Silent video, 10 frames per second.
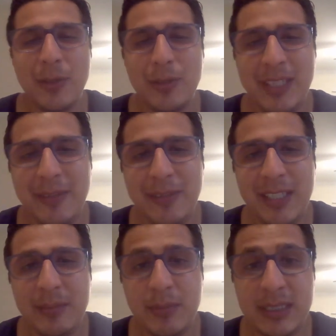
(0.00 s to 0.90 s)
Good
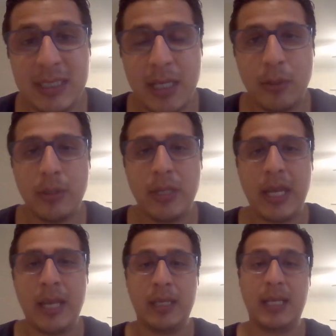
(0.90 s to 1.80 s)
evening, Miss Leon
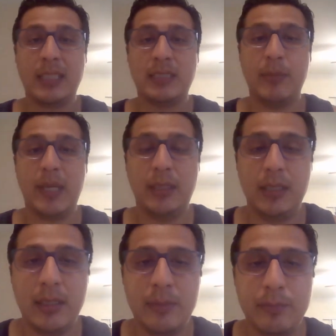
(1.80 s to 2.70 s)
and
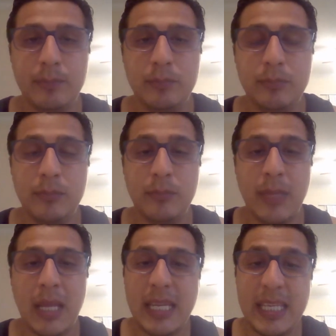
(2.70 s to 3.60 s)
classmate. Mm,
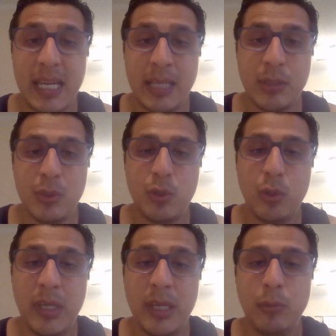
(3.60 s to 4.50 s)
I am
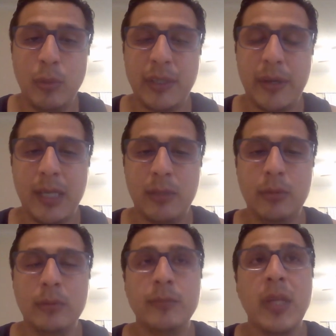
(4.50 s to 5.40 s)
Julian
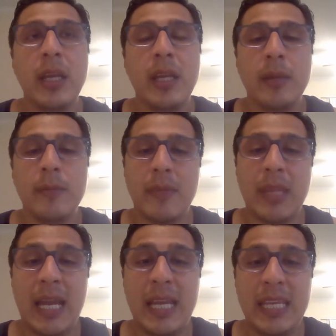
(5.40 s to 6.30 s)
Buitrago.
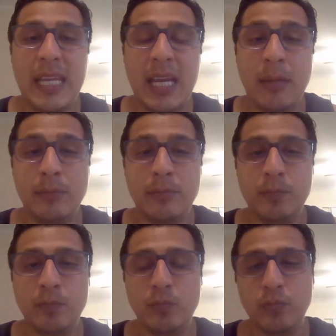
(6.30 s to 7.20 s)
I
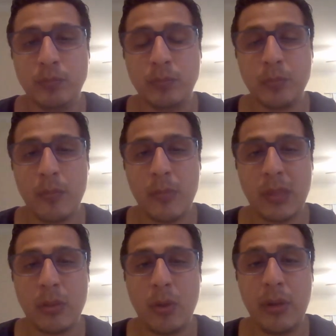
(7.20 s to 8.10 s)
am
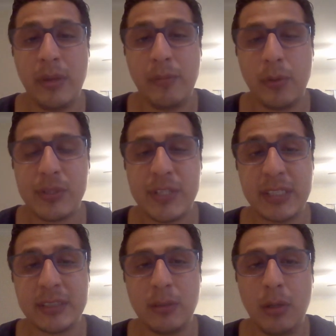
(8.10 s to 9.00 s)
34
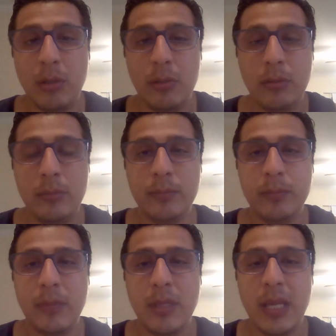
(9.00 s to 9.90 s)
years old.
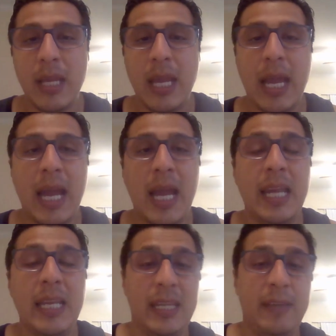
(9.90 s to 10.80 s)

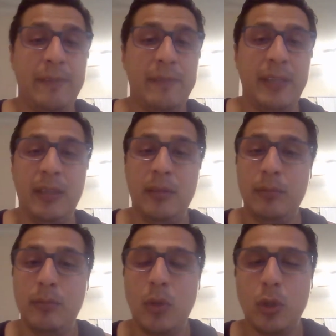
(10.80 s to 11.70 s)
I live
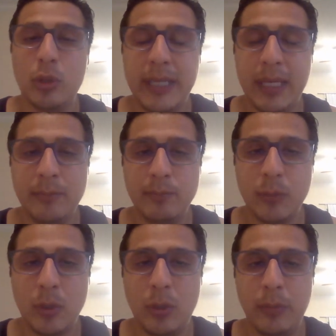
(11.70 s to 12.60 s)
in Bogota,
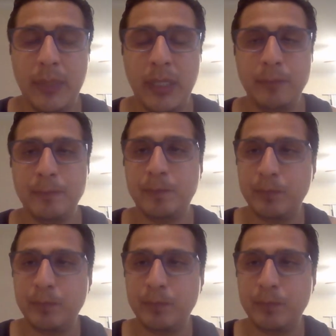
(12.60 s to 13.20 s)
Colombia.